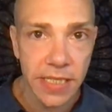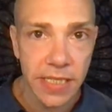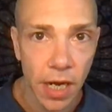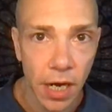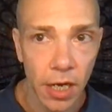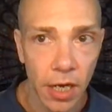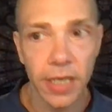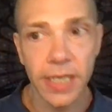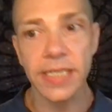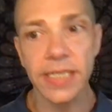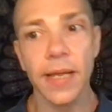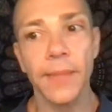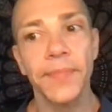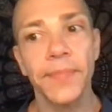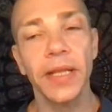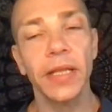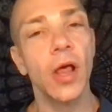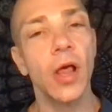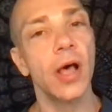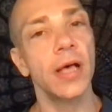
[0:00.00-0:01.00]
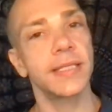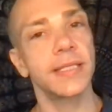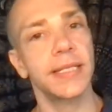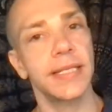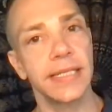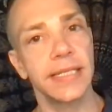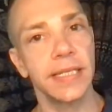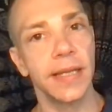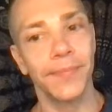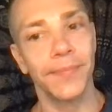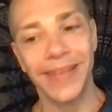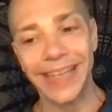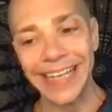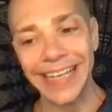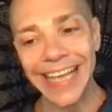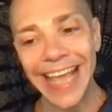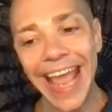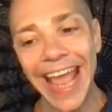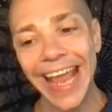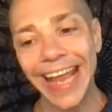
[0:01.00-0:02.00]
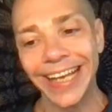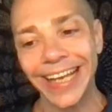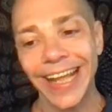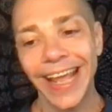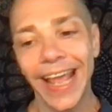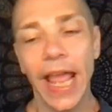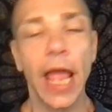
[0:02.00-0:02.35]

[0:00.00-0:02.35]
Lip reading: card is something lost and something gained.